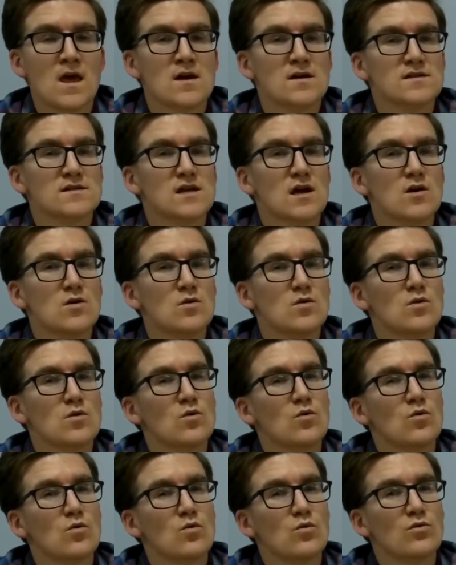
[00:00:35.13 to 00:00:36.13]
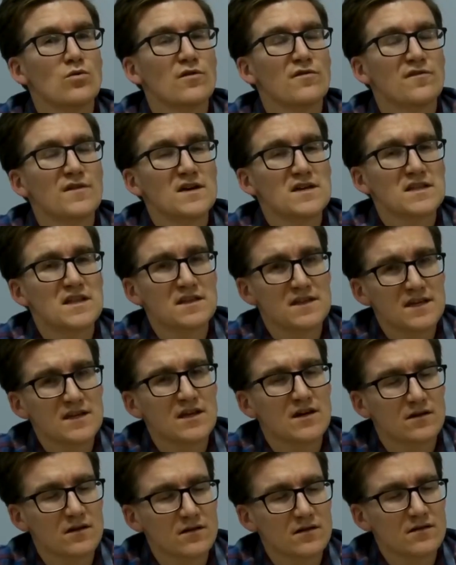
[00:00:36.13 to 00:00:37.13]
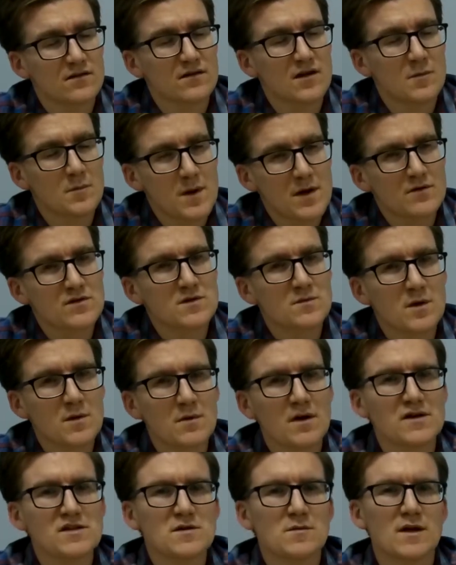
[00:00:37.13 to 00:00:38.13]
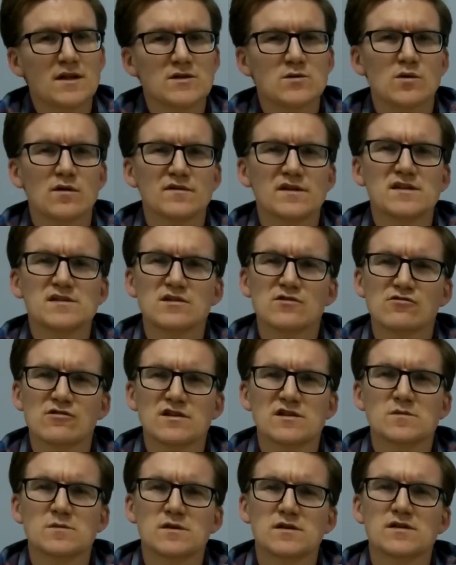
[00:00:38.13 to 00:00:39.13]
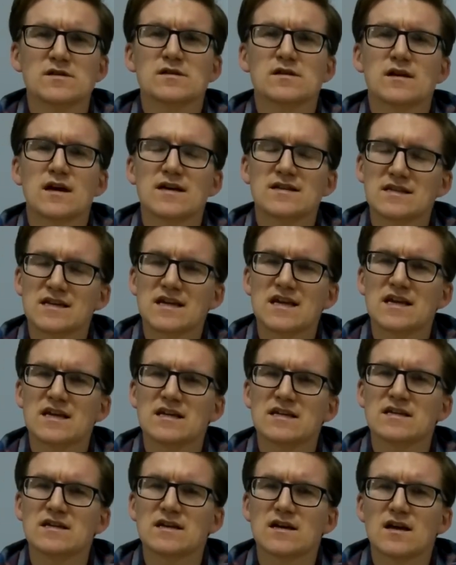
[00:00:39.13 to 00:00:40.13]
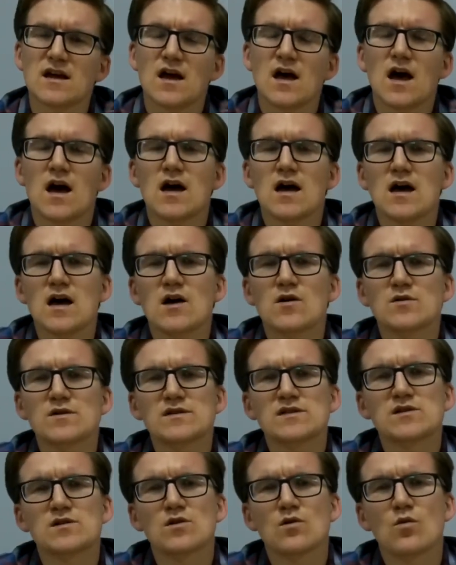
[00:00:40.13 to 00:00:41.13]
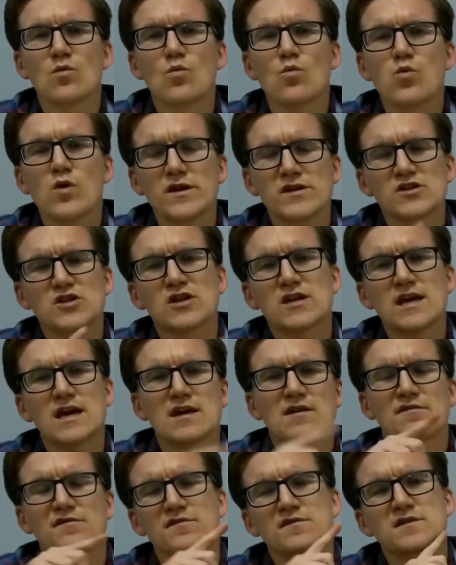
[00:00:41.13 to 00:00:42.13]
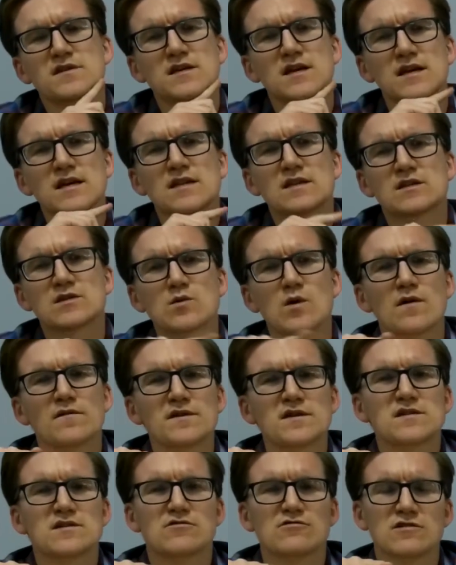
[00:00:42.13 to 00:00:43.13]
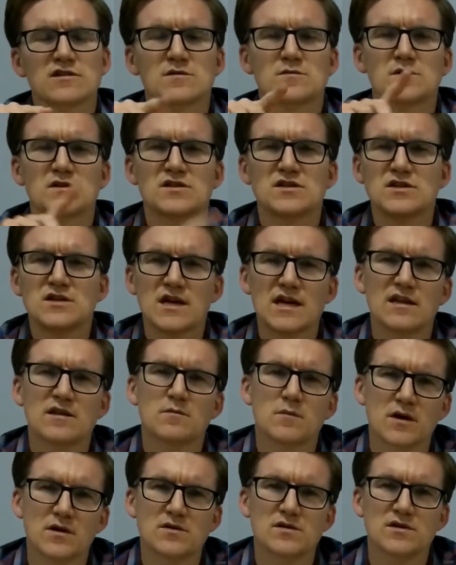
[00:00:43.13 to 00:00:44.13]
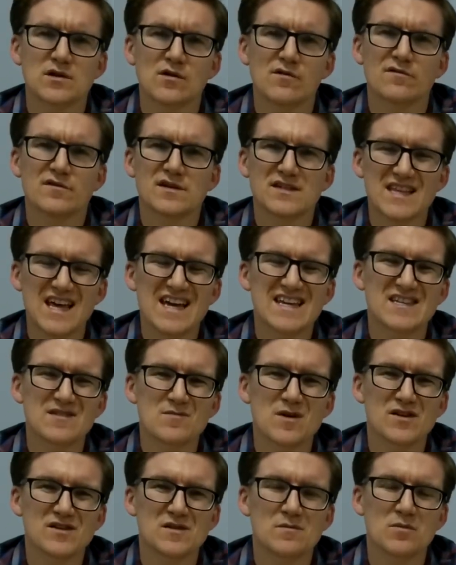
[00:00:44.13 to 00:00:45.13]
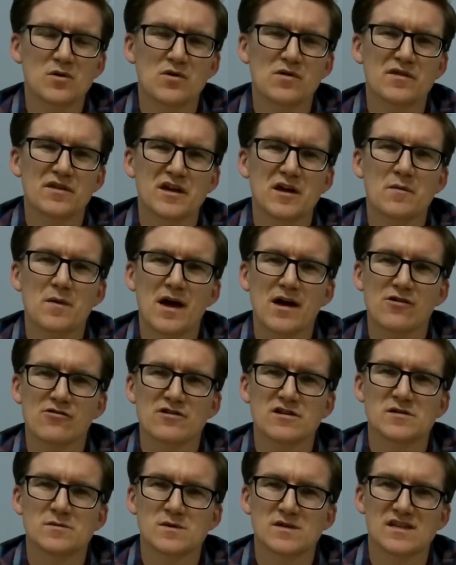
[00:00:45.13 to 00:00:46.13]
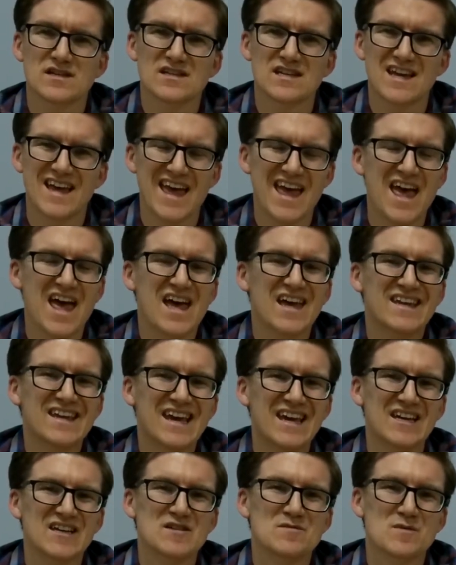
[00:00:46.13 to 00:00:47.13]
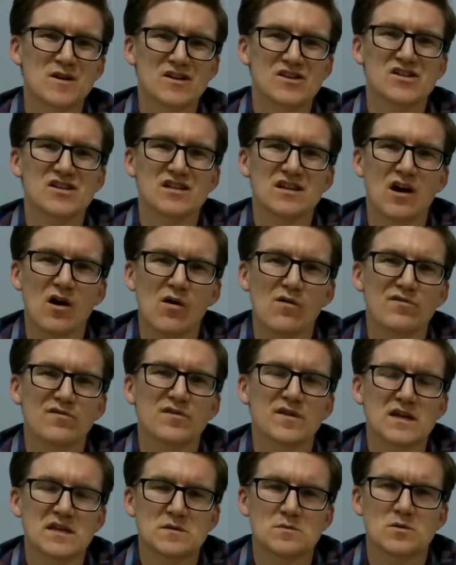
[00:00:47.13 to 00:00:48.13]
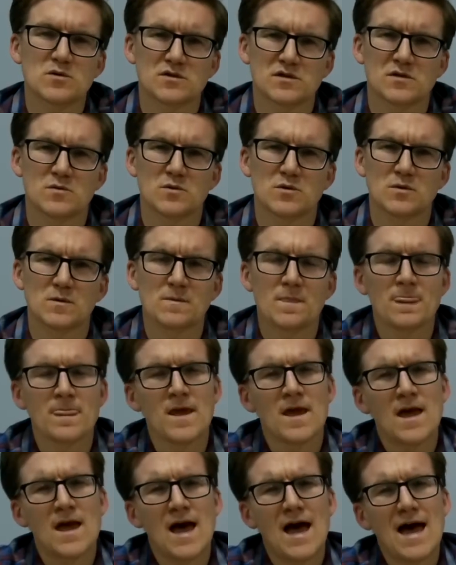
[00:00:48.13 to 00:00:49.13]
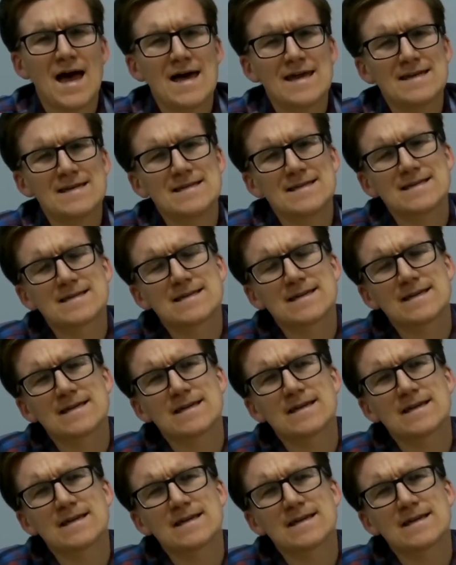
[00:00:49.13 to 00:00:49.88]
So the thing that appealed to me most about 12 Days of Christmas as a kid was which gift in the 12 Days of Christmas do you get the most of? Because that is the most important thing about Christmas, isn't it? Getting as much stuff as possible. And